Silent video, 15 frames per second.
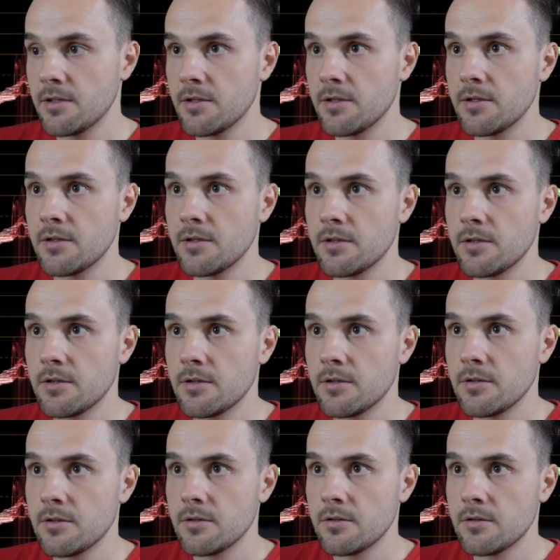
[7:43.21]

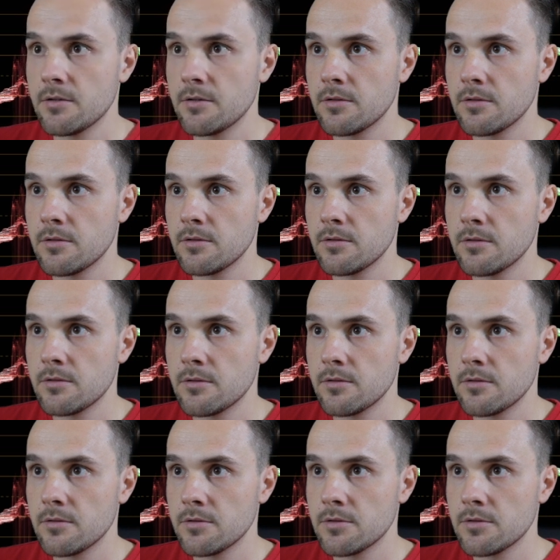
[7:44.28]
(silence)